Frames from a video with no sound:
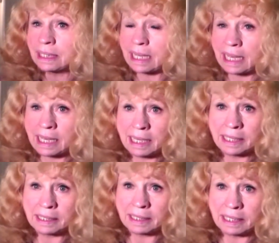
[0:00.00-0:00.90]

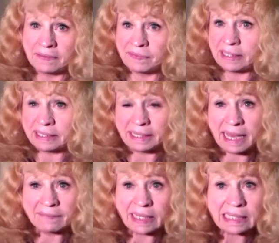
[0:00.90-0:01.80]
and if they didn't
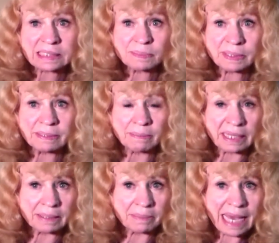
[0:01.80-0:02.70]
have a husband and make
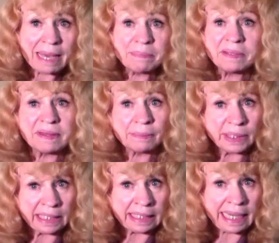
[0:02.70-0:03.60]
him happy, they were
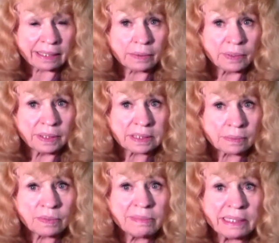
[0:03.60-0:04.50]
inadequate as a
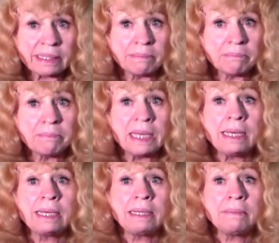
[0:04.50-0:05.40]
woman. And
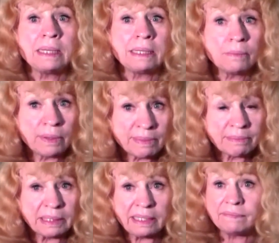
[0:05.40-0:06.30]
many, many women
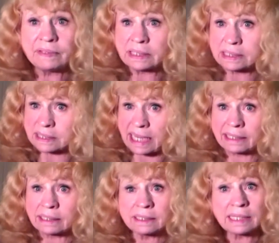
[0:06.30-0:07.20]
believed
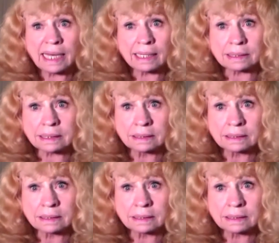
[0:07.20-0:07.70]
exactly that.